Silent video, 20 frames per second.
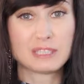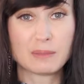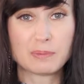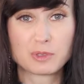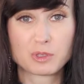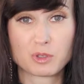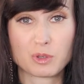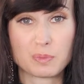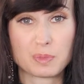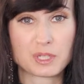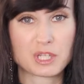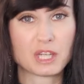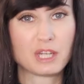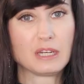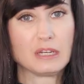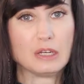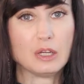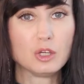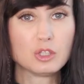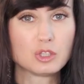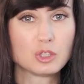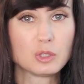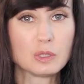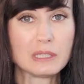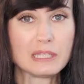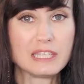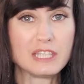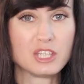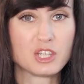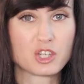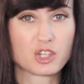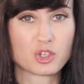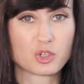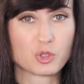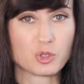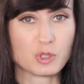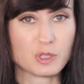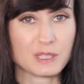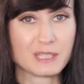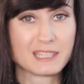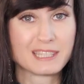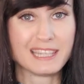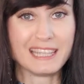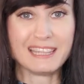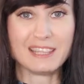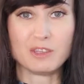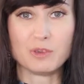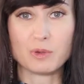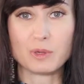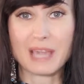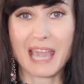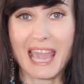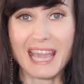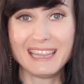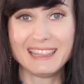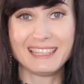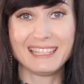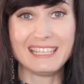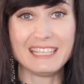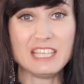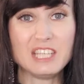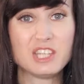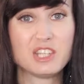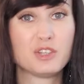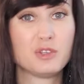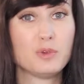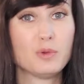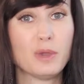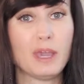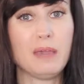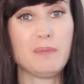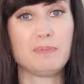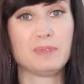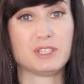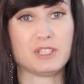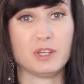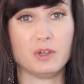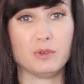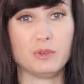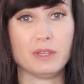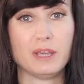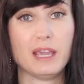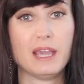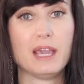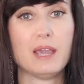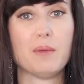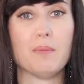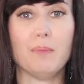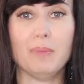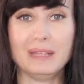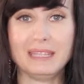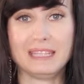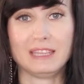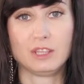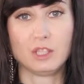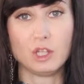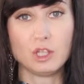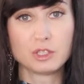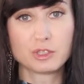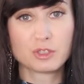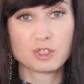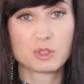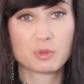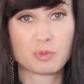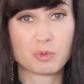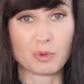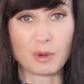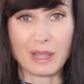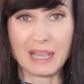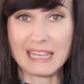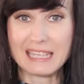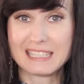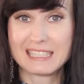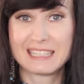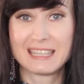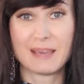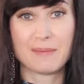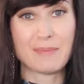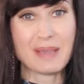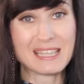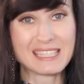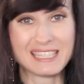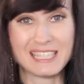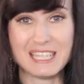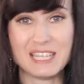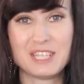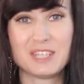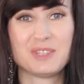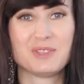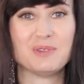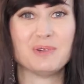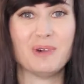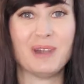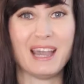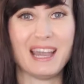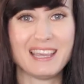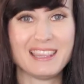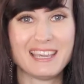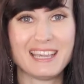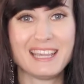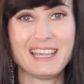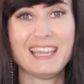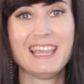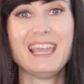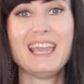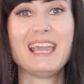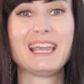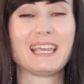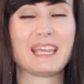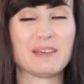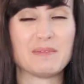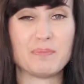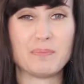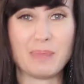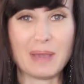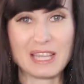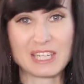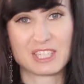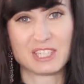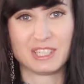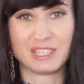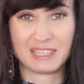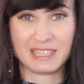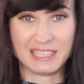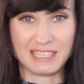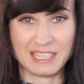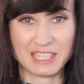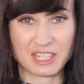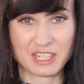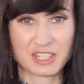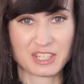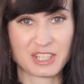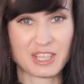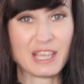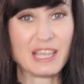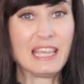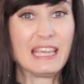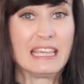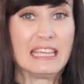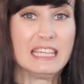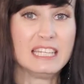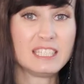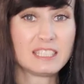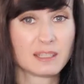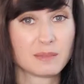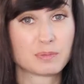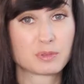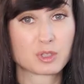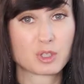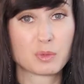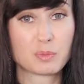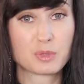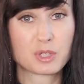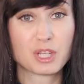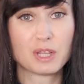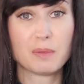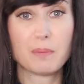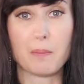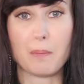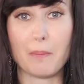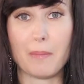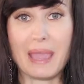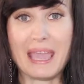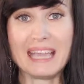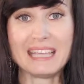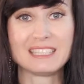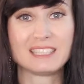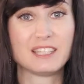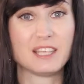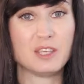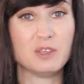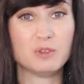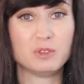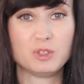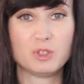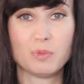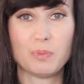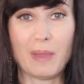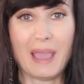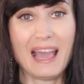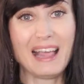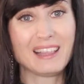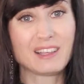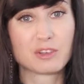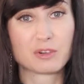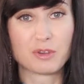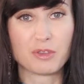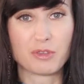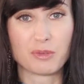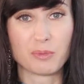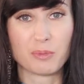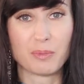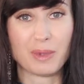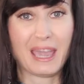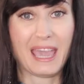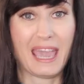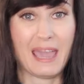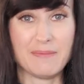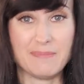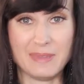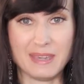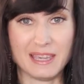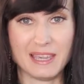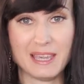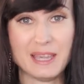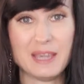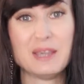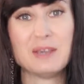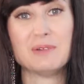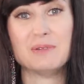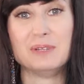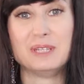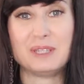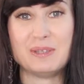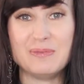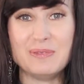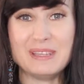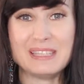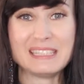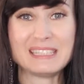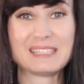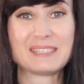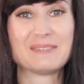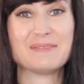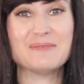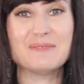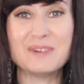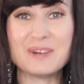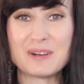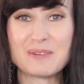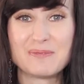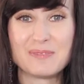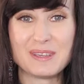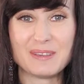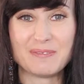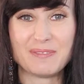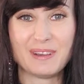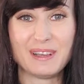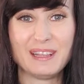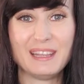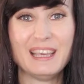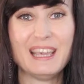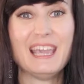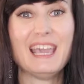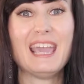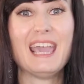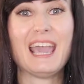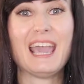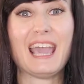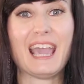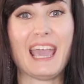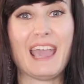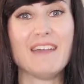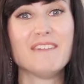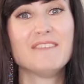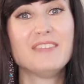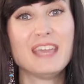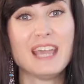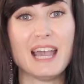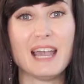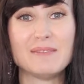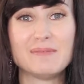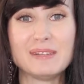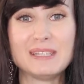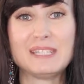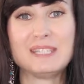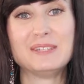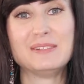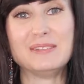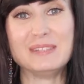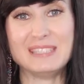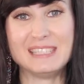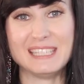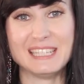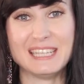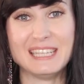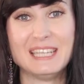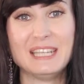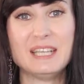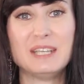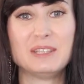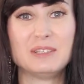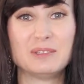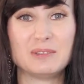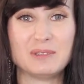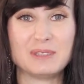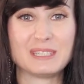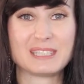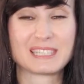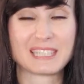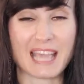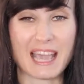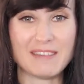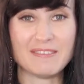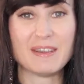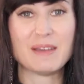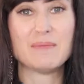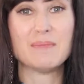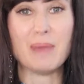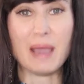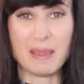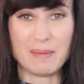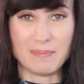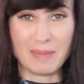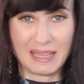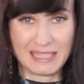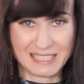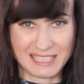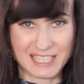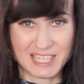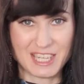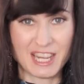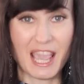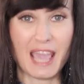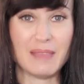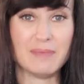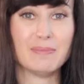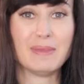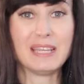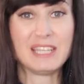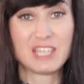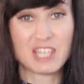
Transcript: subscription not only ensures that you get each new episode, but it also spreads the message to other compassionate leaders. Each subscription makes the YouTube algorithm happy, which means more people have the opportunity to discover my message and my